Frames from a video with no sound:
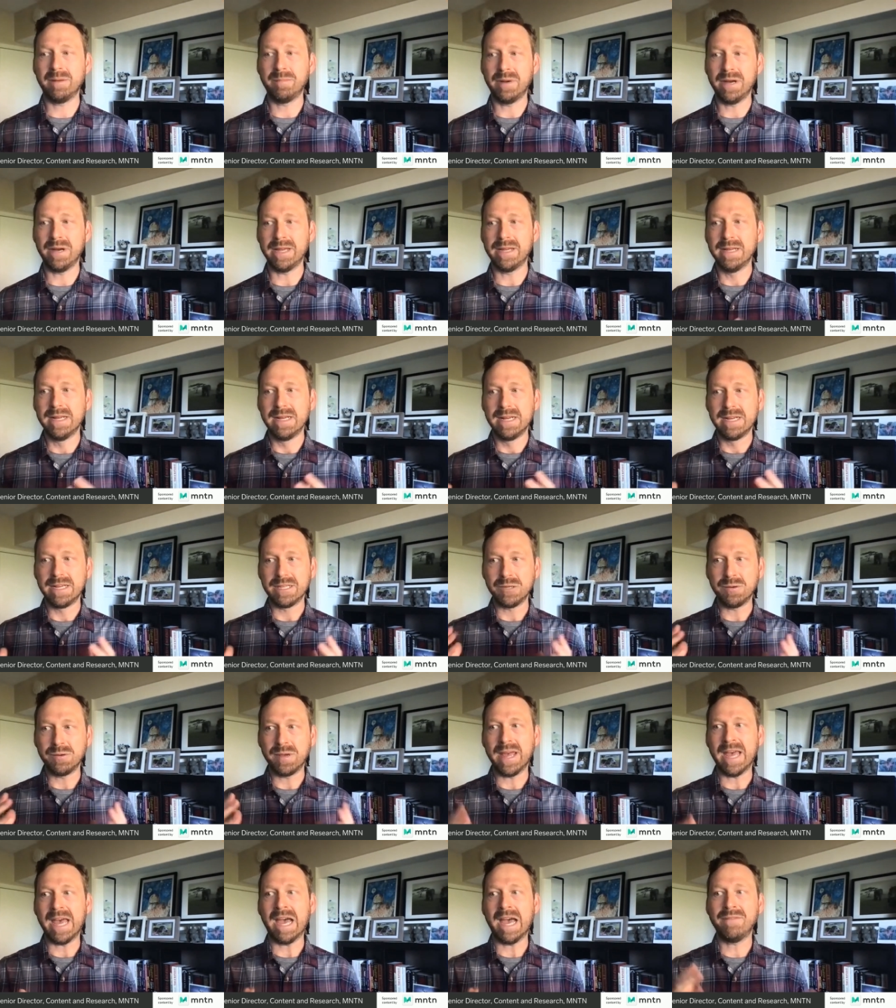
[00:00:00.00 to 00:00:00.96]
But
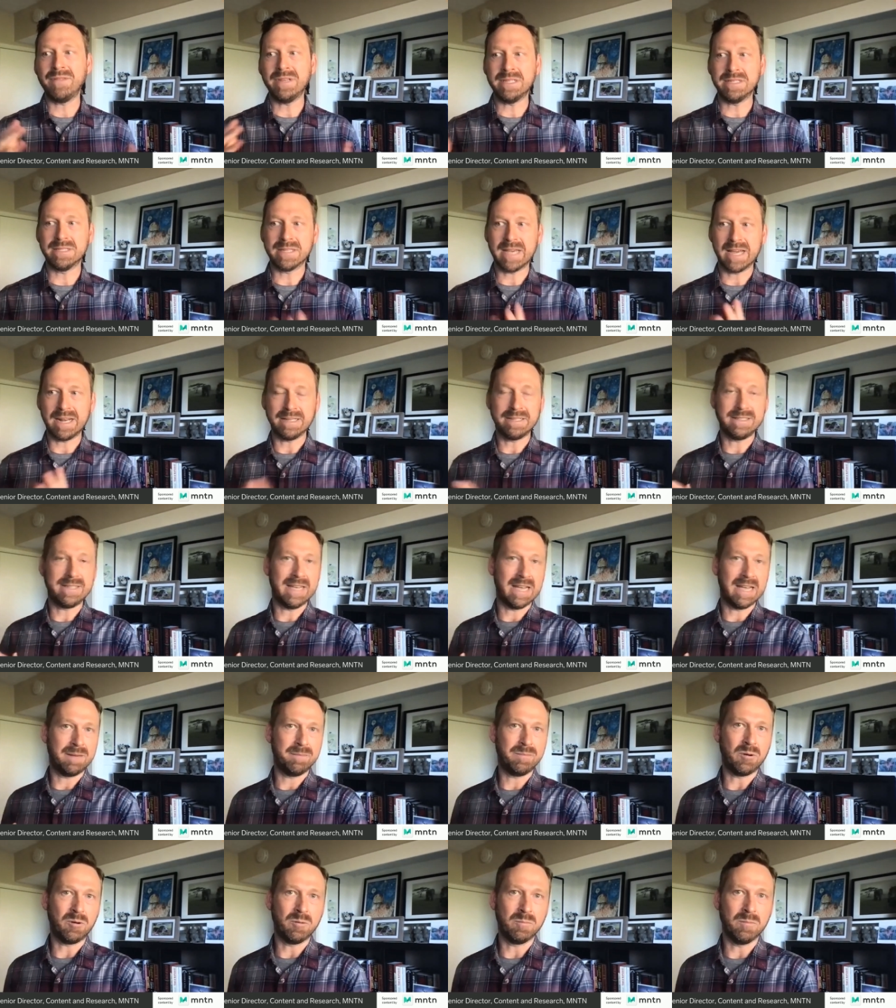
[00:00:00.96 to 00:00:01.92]
you have these kind of
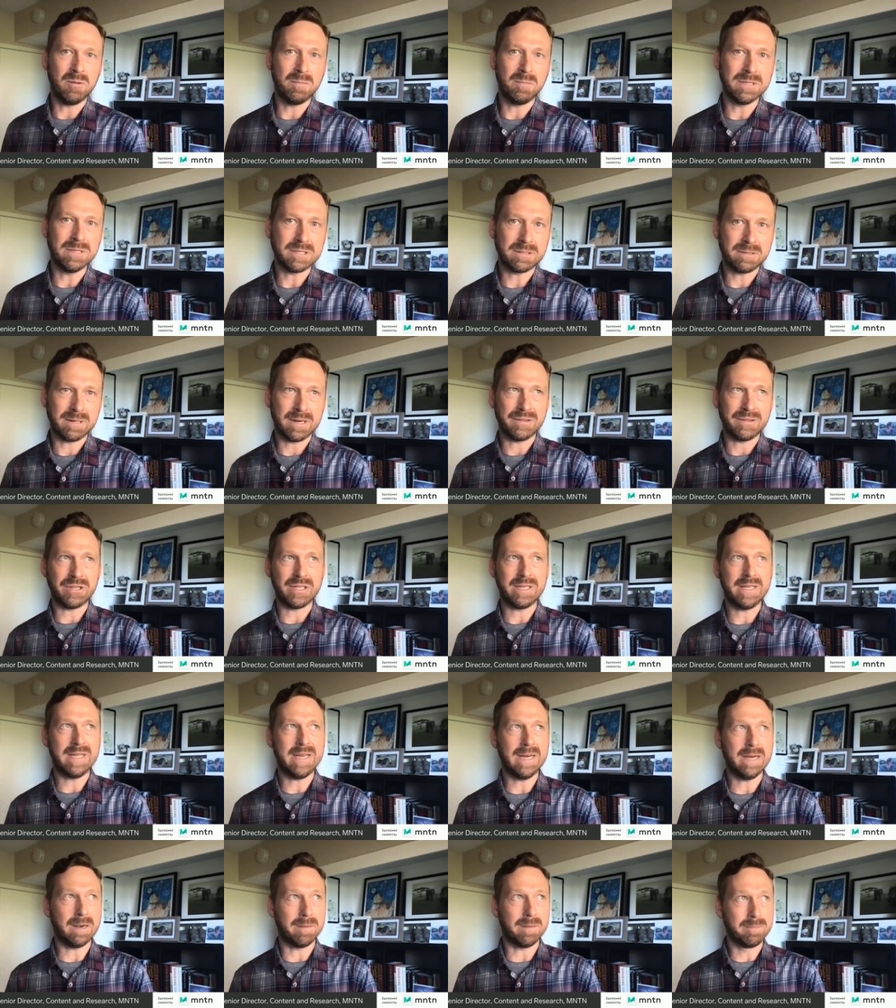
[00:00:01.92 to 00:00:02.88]
tentpole moments throughout the
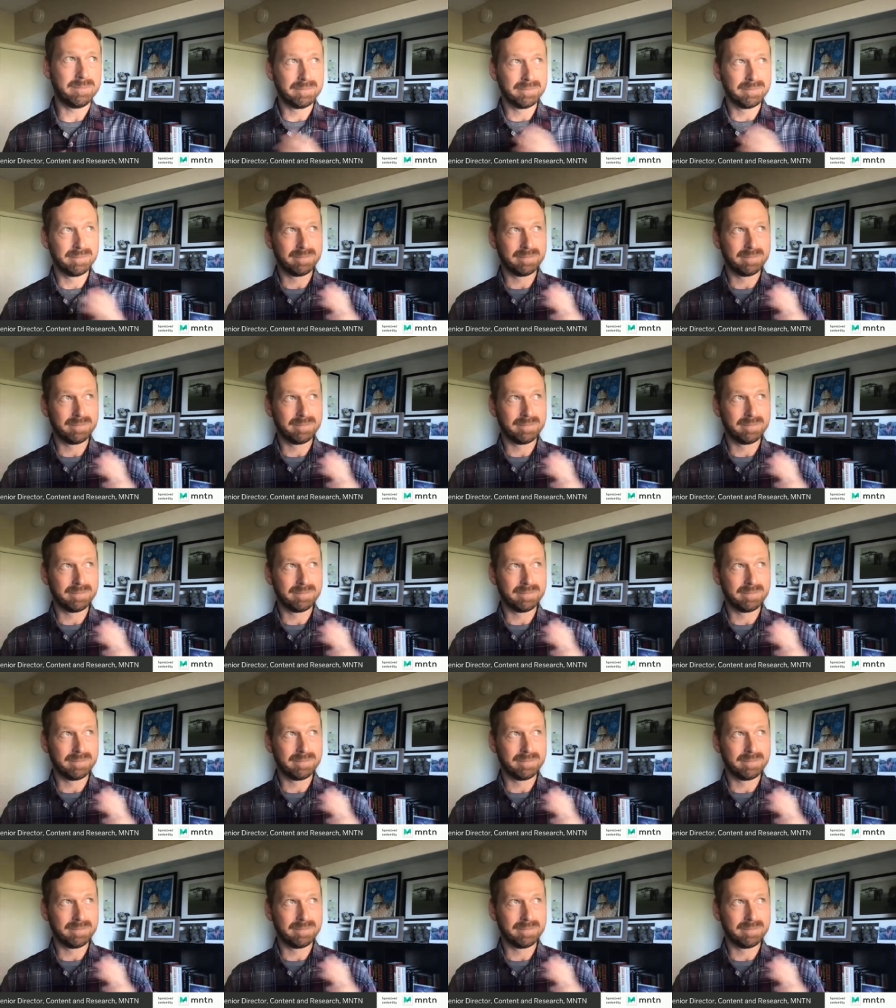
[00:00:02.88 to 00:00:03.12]
year.